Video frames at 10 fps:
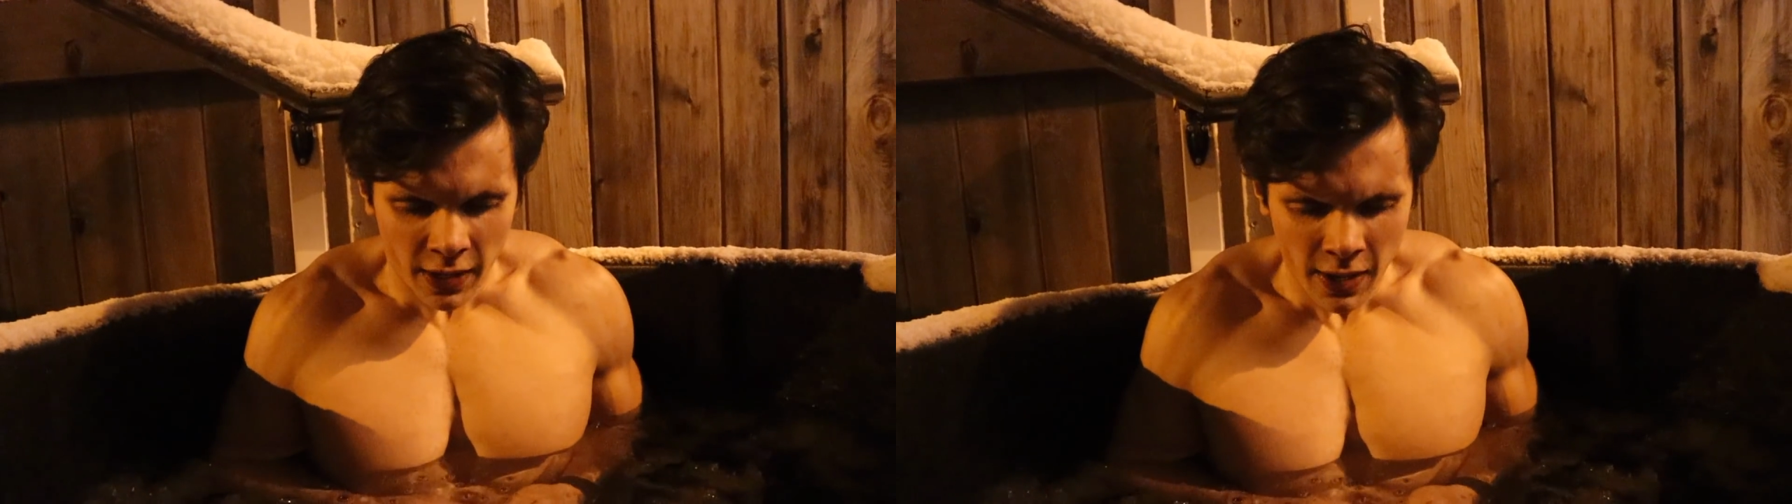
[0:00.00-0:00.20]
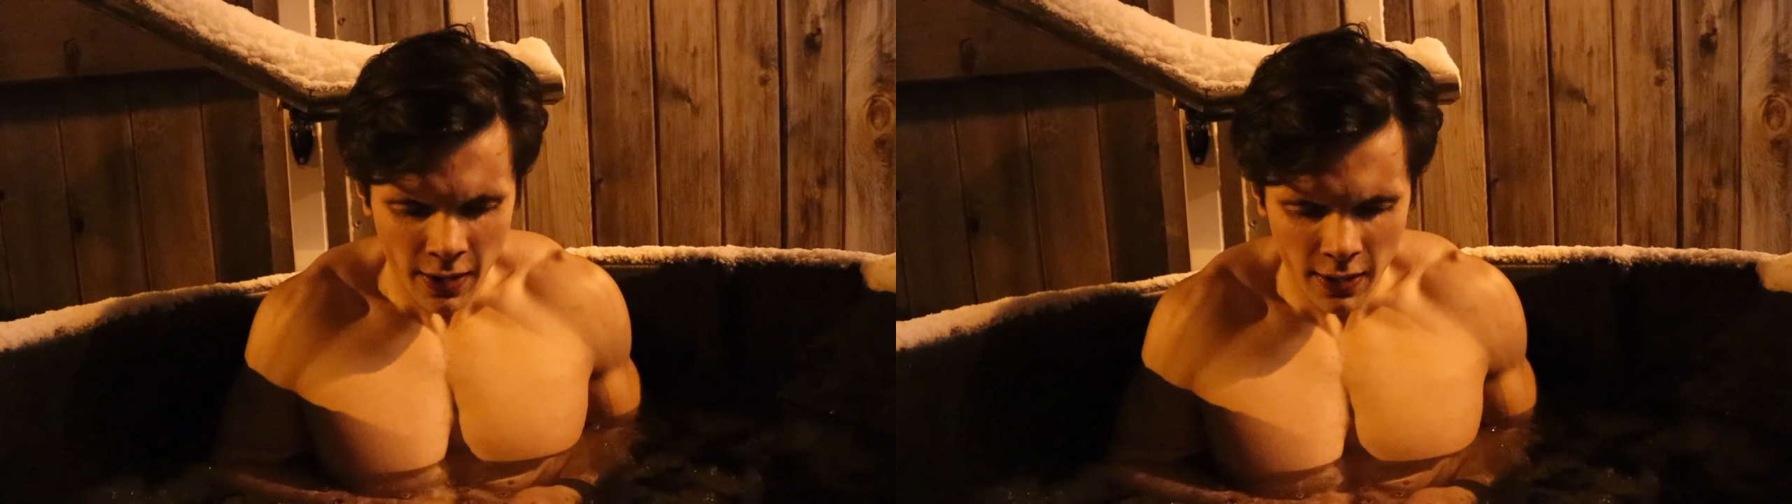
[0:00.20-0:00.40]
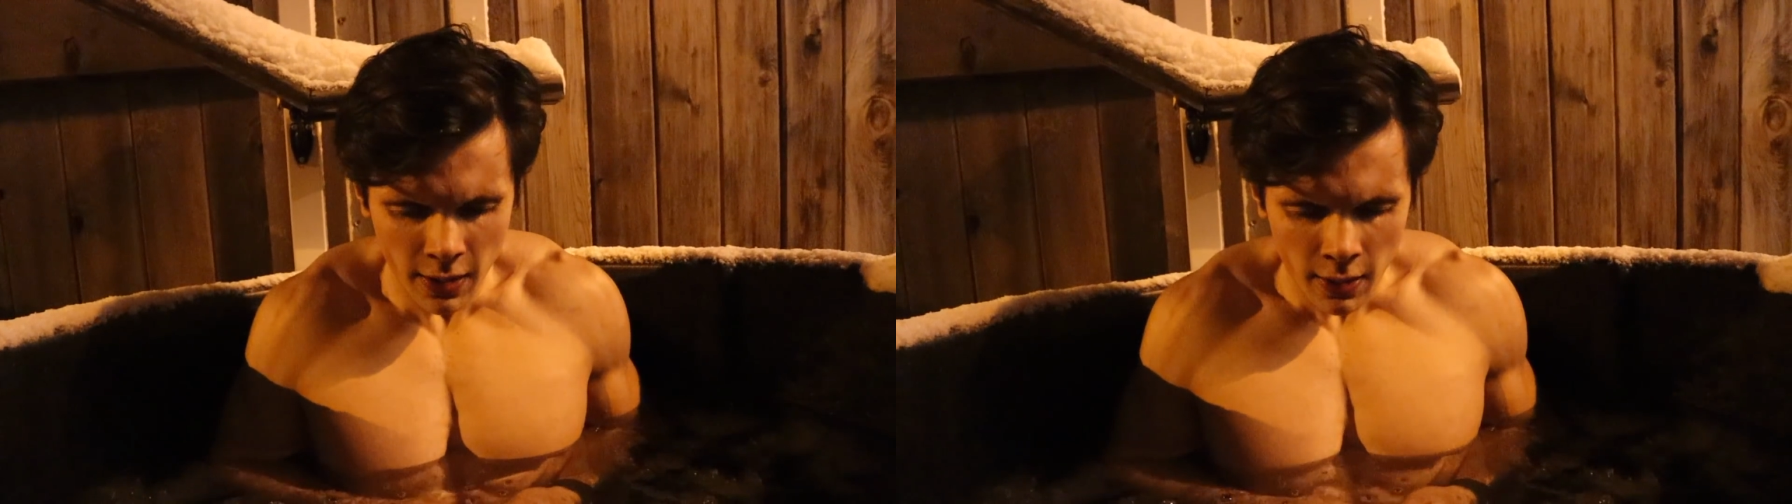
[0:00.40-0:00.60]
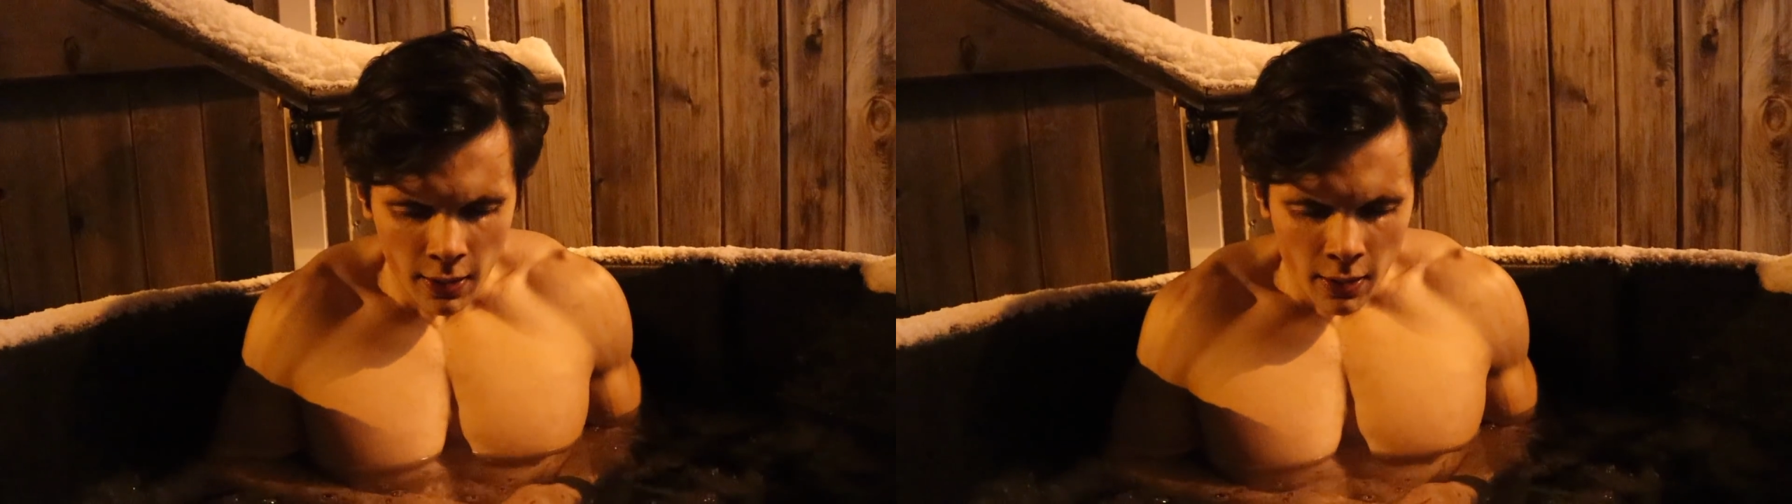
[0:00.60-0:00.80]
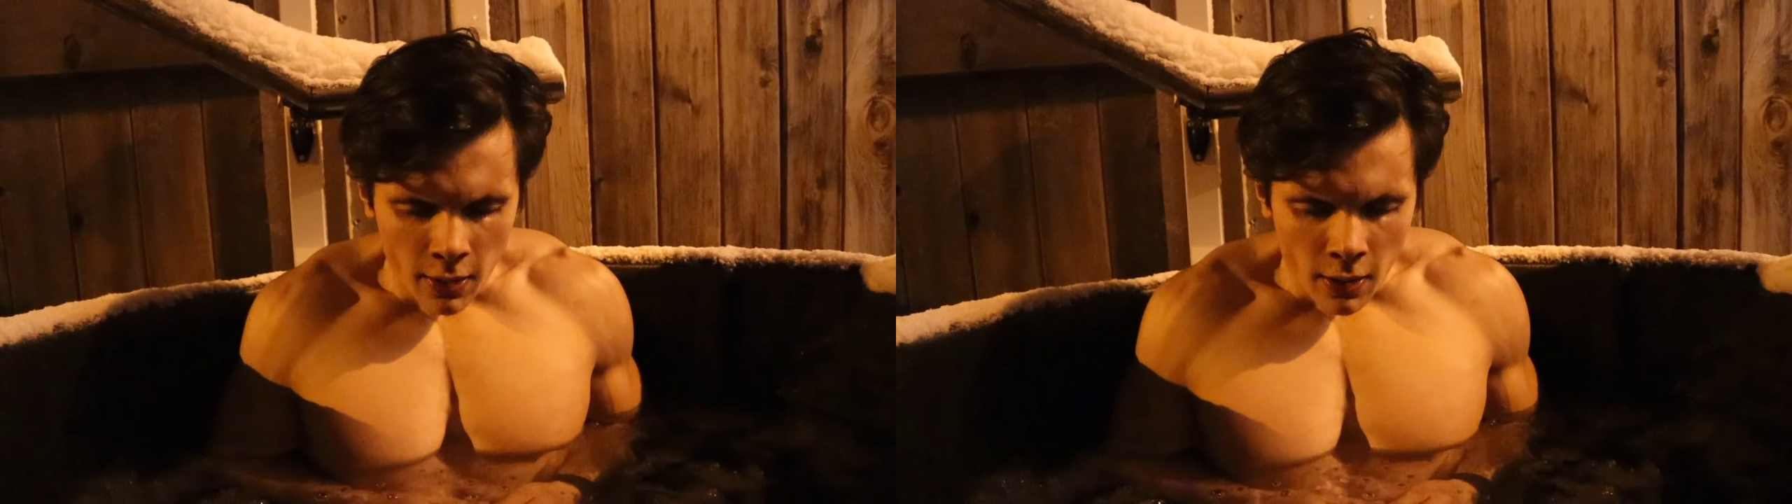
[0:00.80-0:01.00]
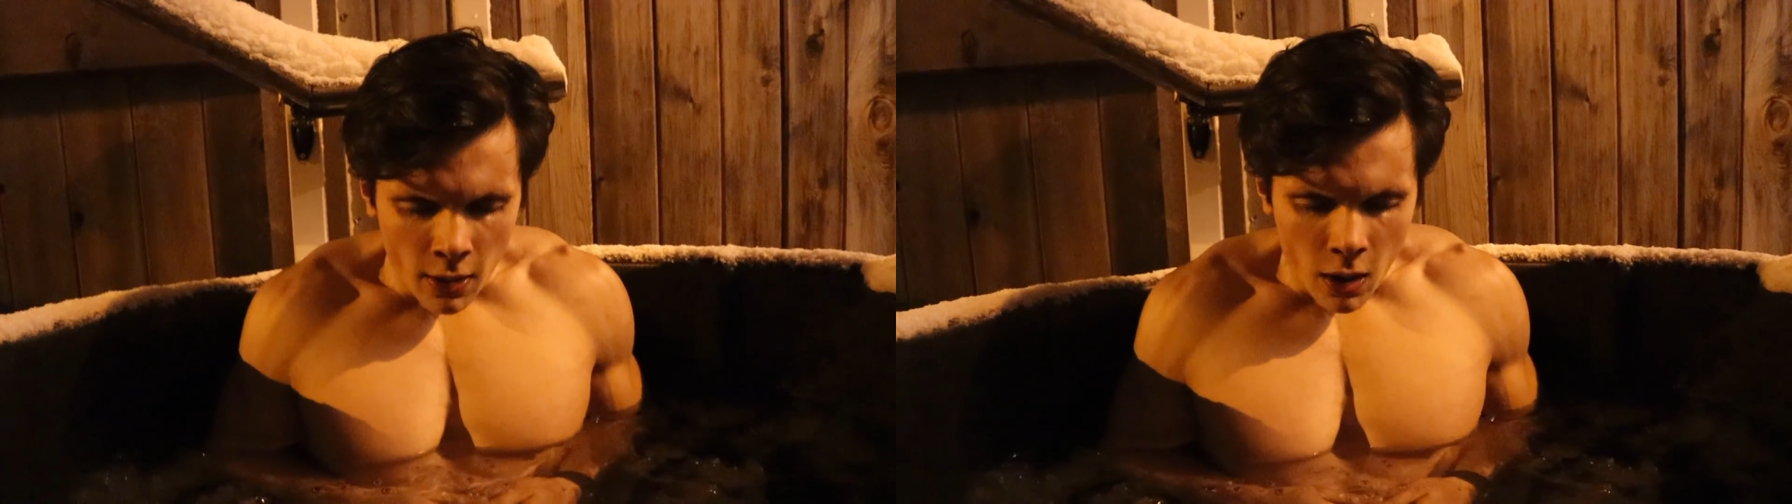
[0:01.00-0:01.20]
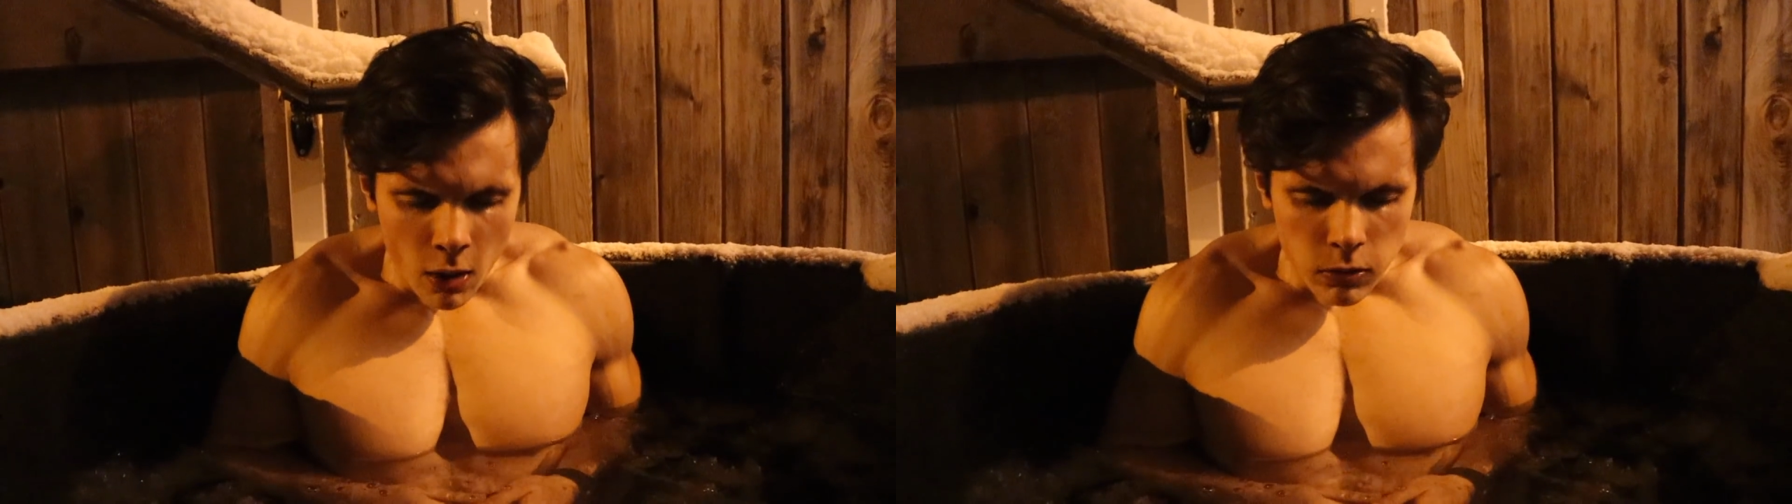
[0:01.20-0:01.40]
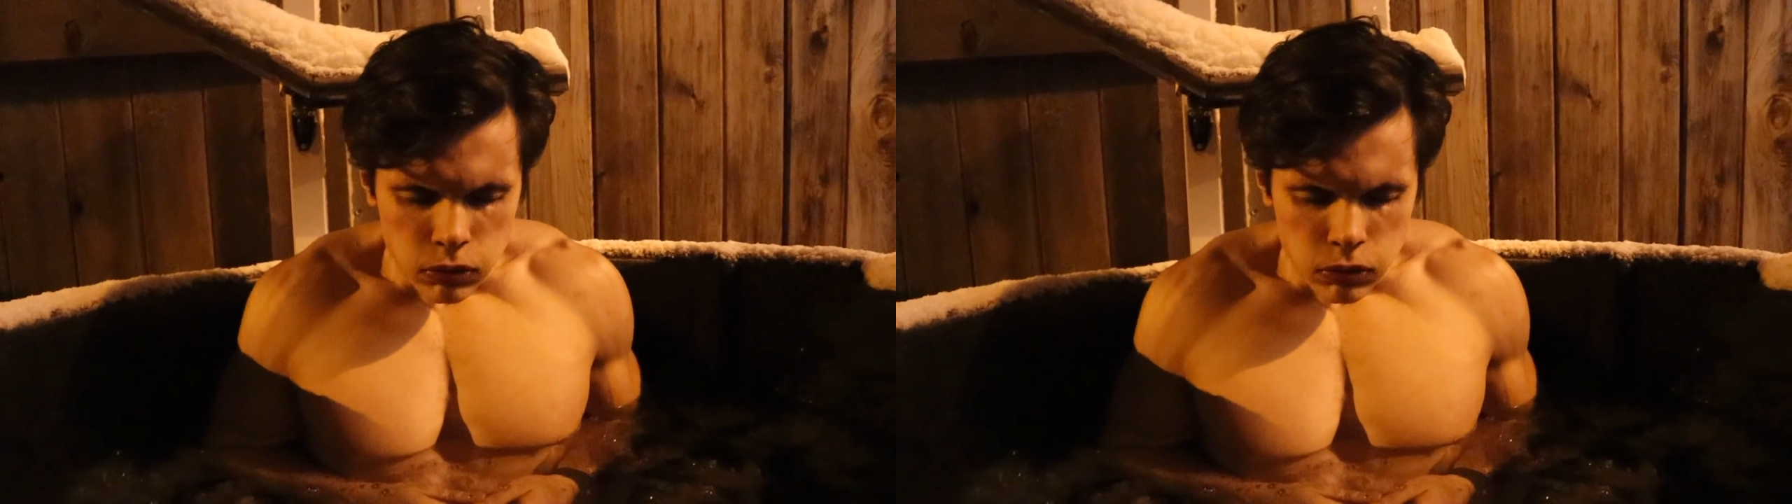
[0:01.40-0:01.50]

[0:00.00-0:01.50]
You